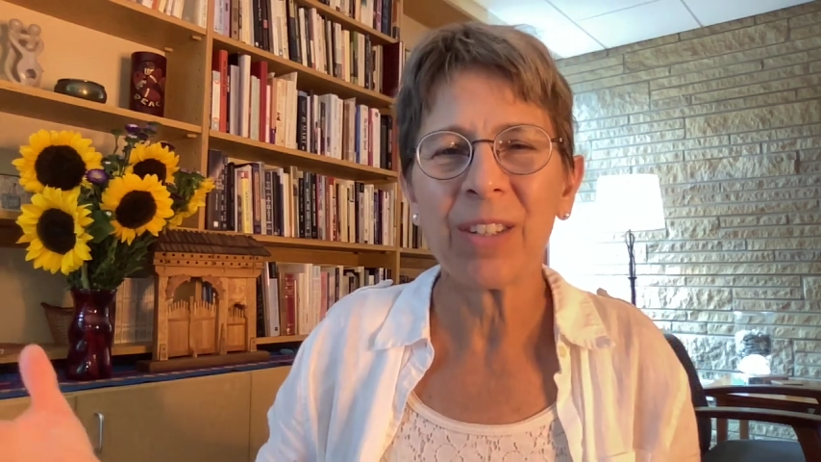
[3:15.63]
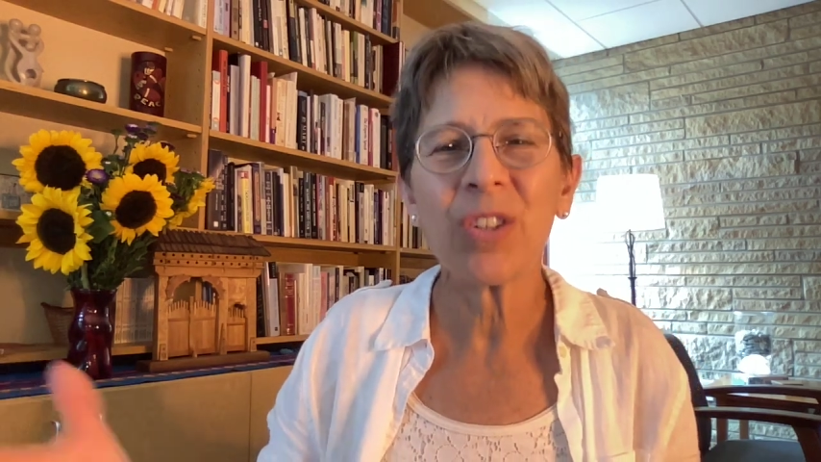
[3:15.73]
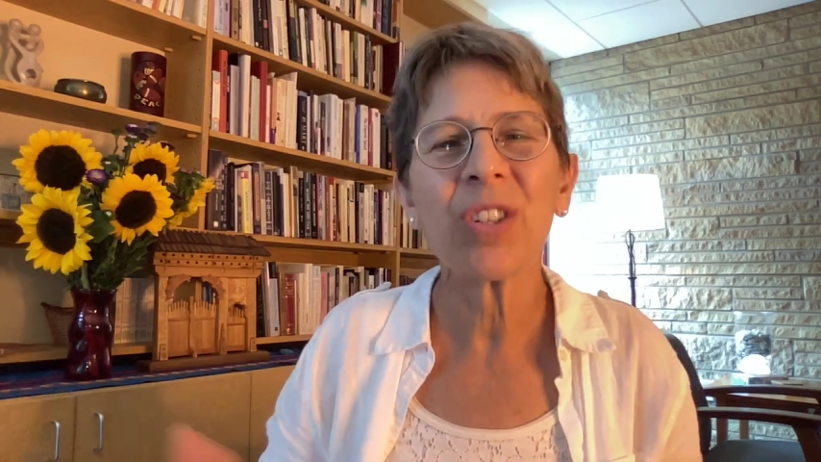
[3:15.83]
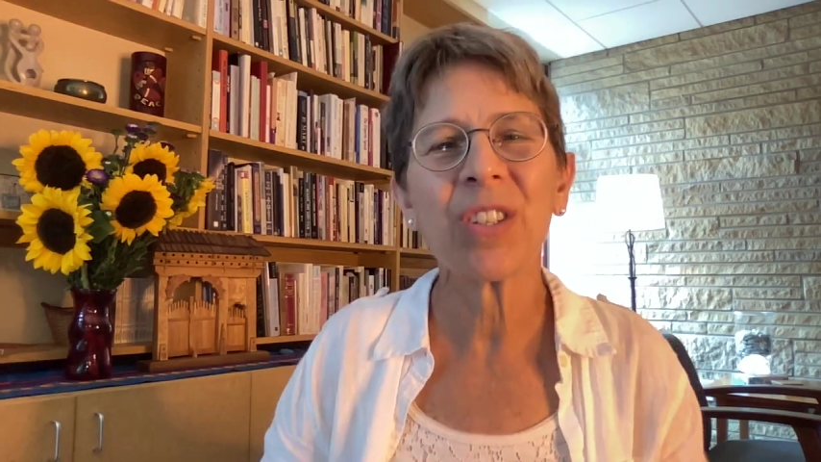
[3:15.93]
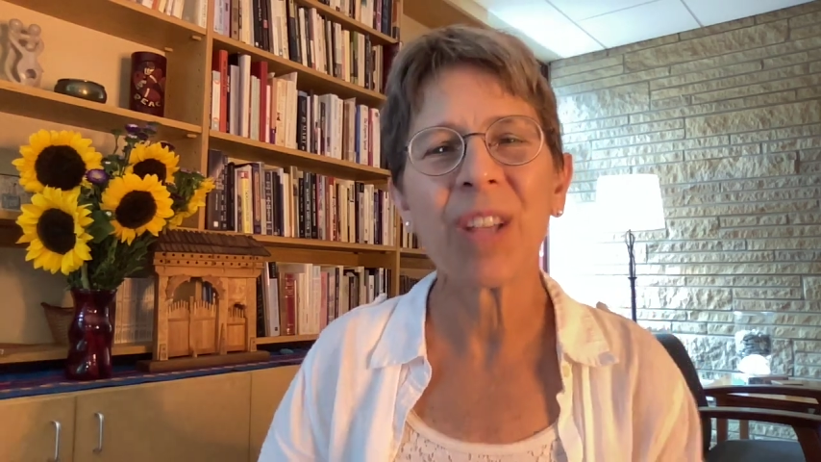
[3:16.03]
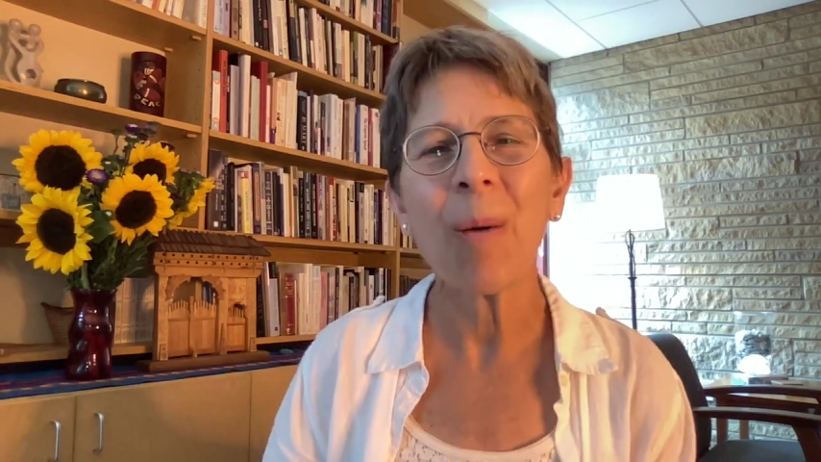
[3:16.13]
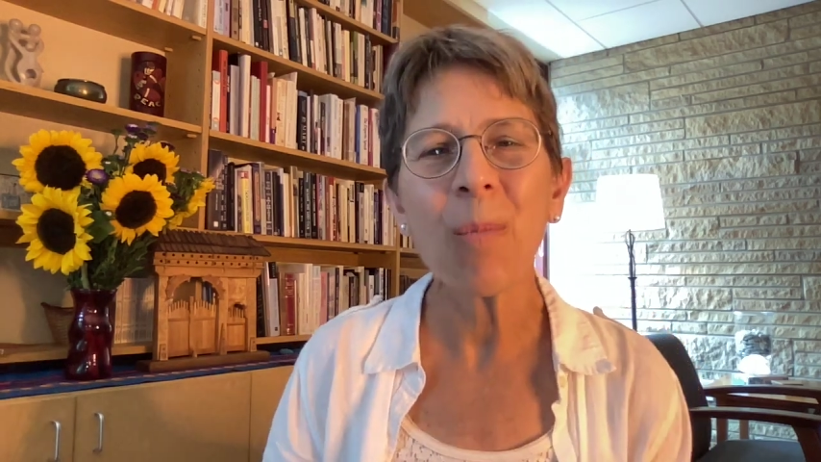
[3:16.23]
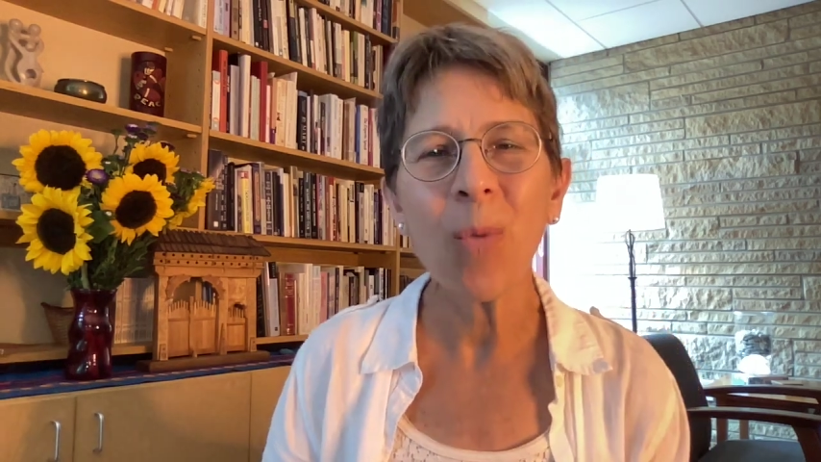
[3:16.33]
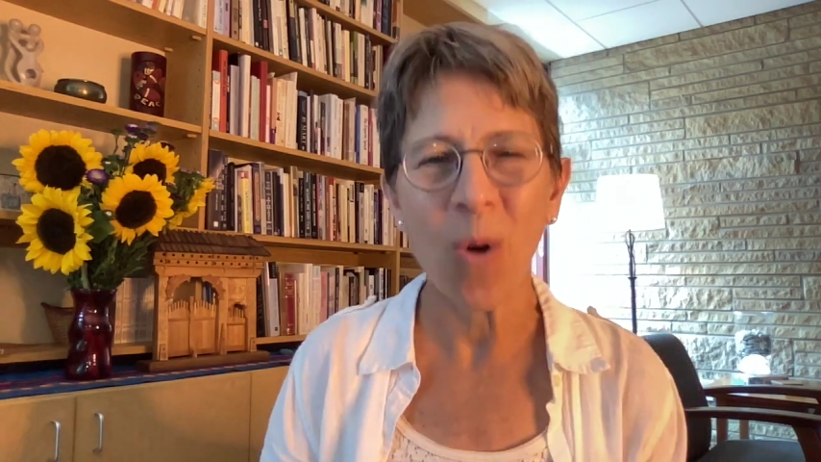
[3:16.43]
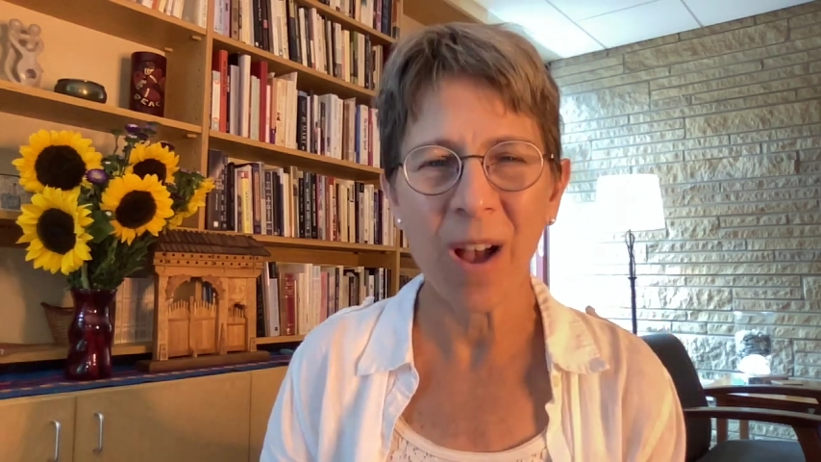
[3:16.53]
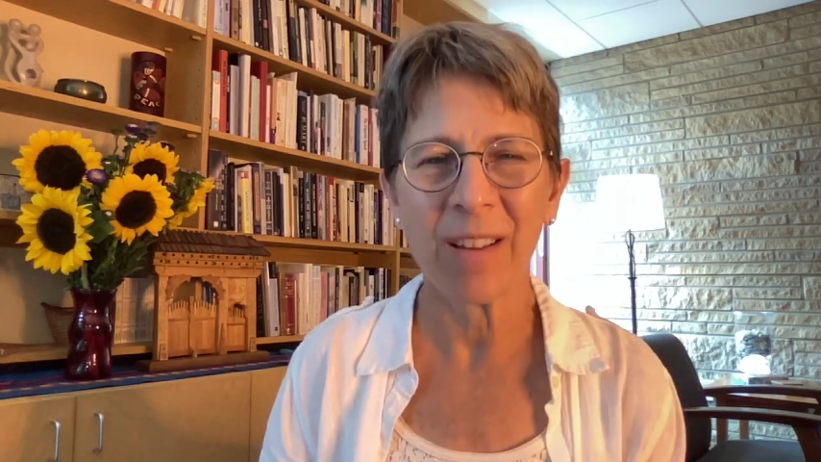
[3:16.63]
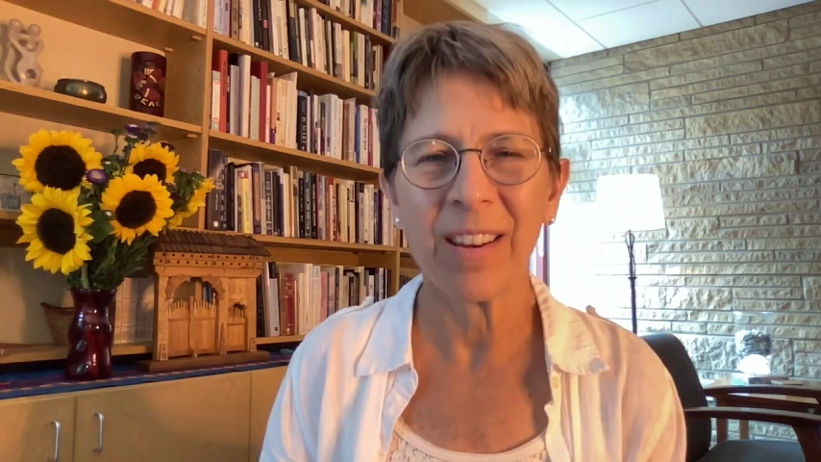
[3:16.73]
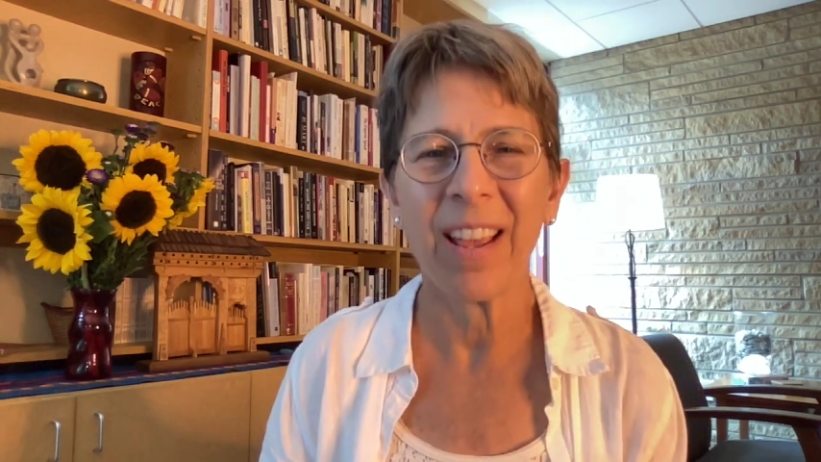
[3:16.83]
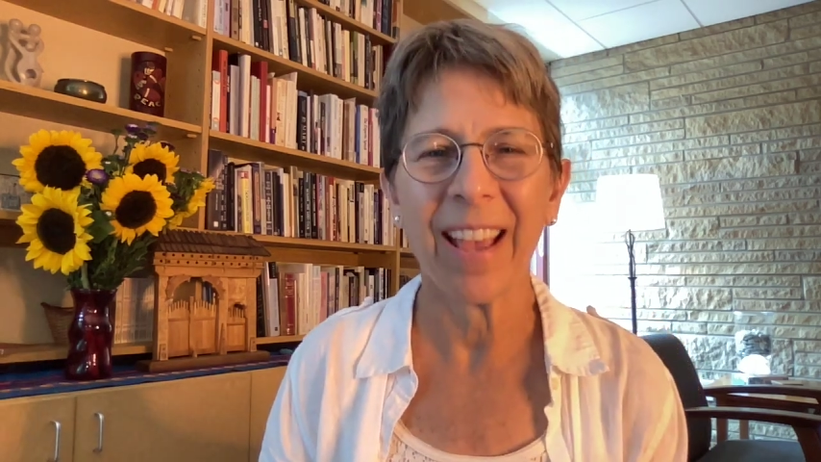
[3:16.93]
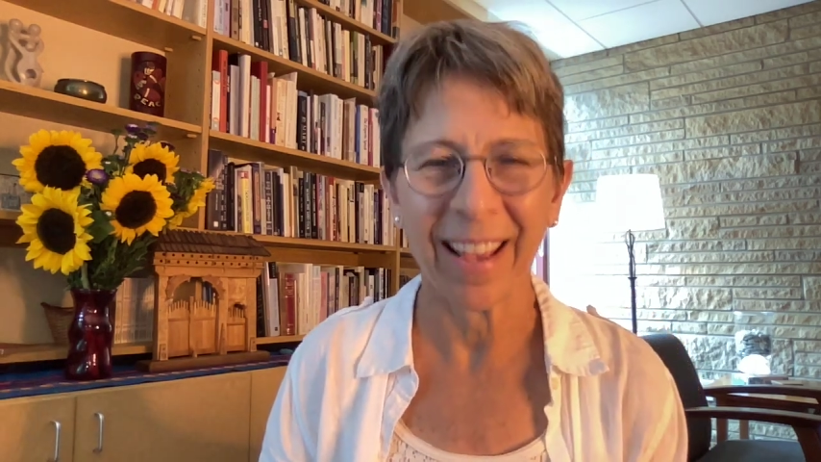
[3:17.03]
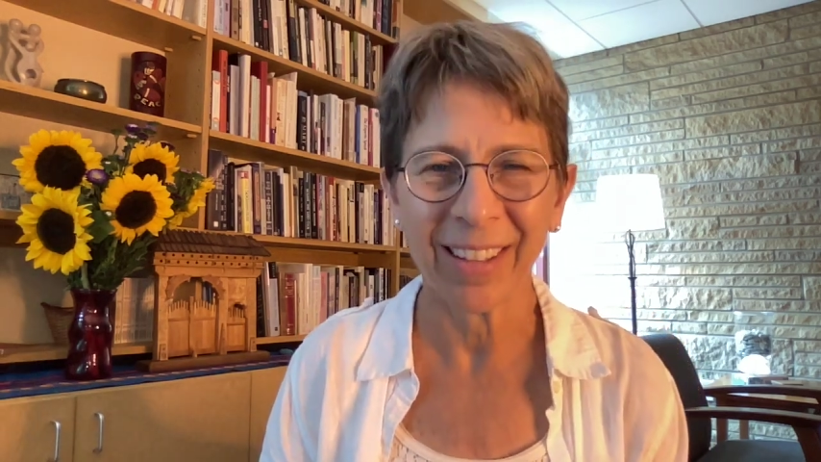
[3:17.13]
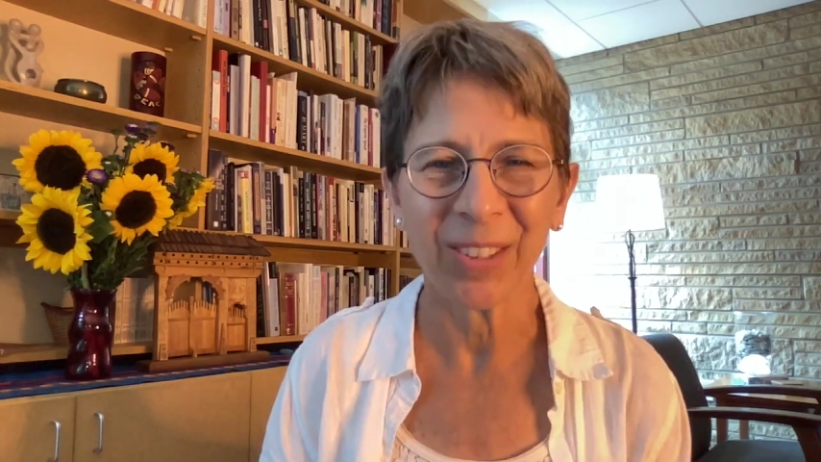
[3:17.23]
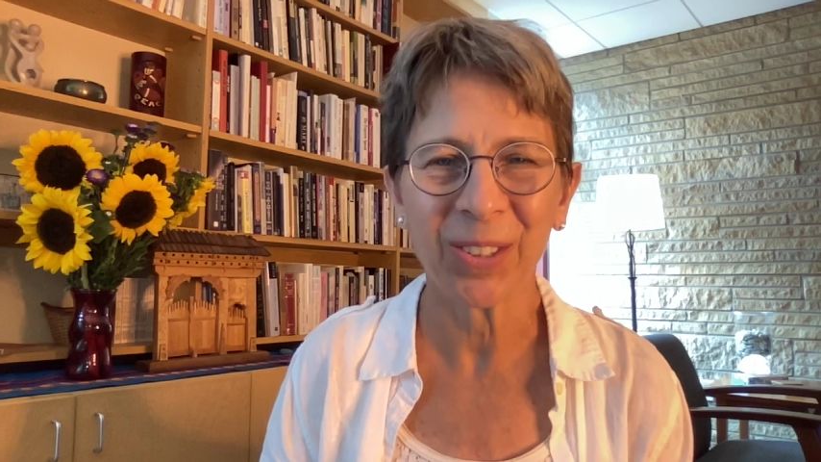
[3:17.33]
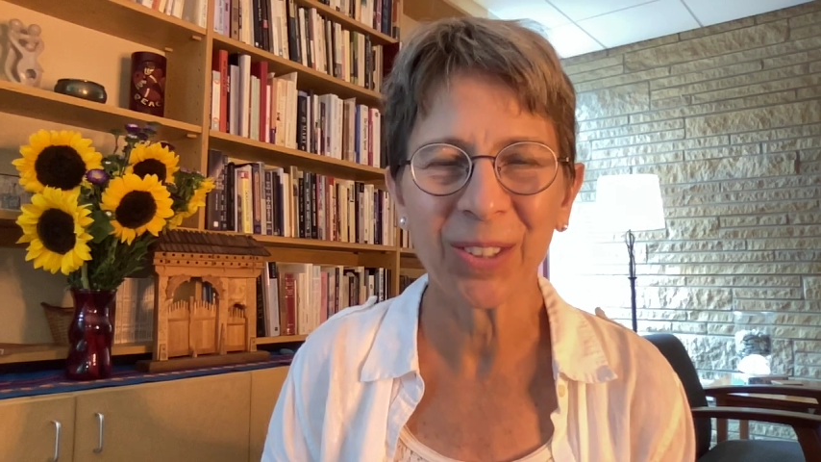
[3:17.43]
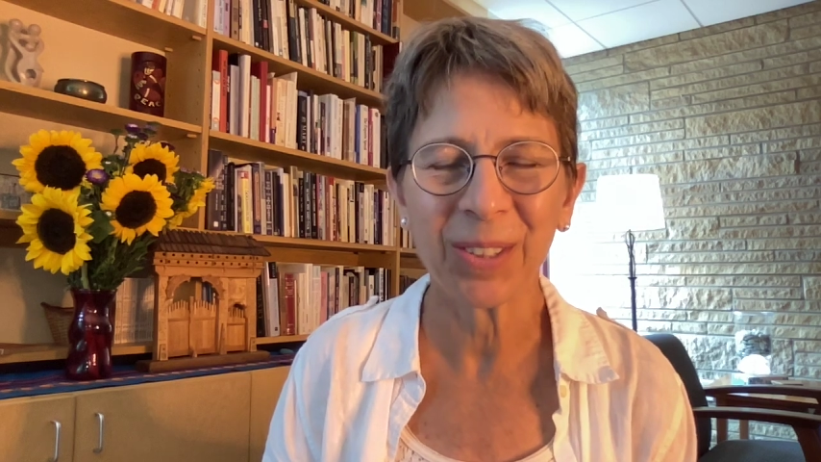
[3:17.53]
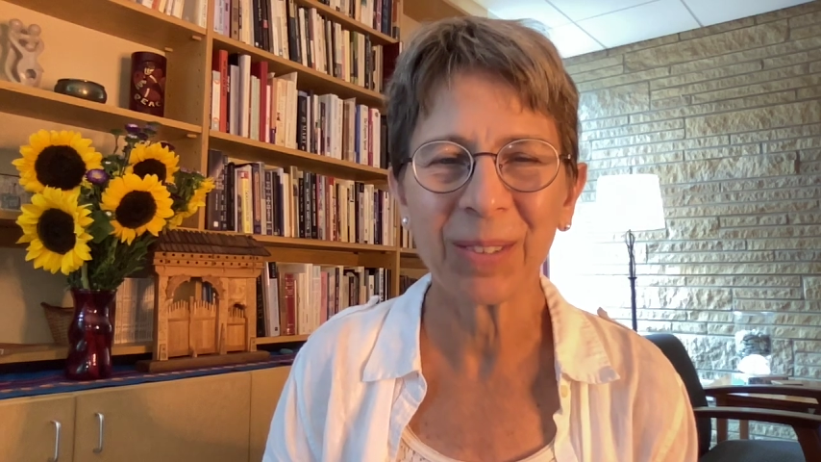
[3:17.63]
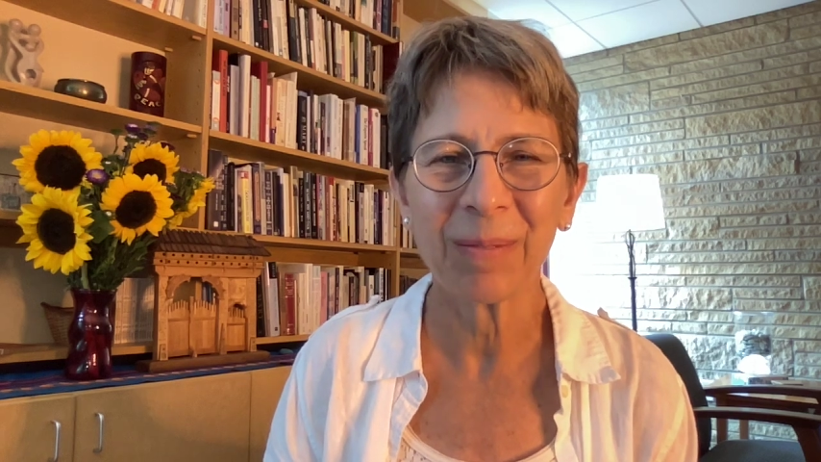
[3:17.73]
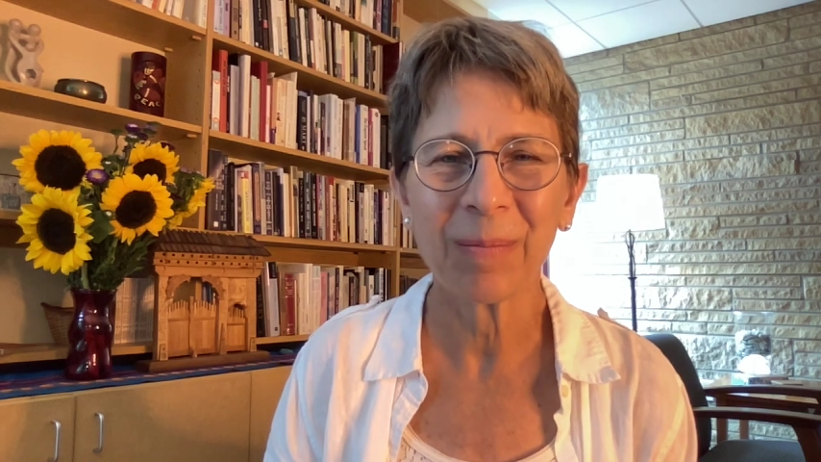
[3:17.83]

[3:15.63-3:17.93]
to someone else.